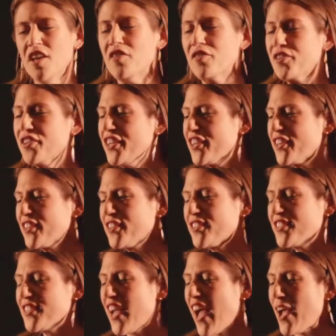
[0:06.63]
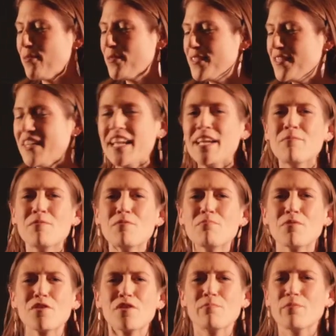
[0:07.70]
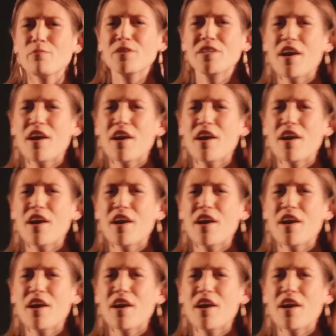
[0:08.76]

For years, I was named a bird but would